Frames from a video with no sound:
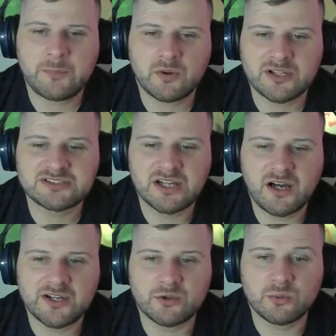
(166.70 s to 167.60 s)
step on a
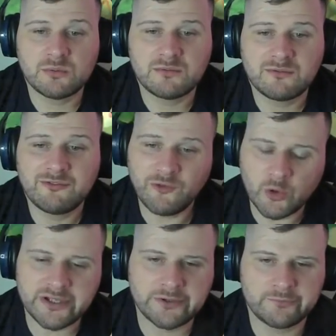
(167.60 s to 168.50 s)
tile
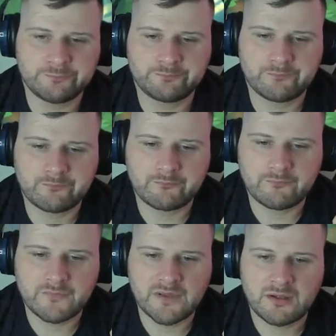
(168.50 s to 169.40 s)
for you,
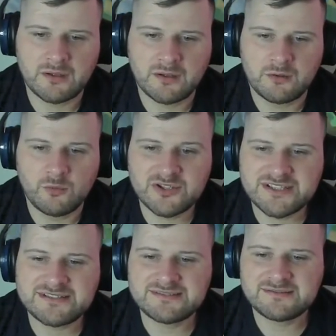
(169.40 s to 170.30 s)
which
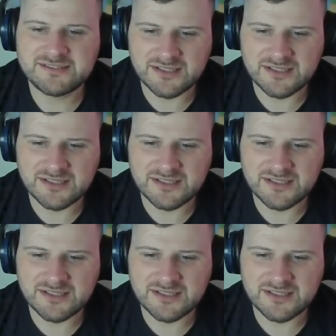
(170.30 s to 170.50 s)
is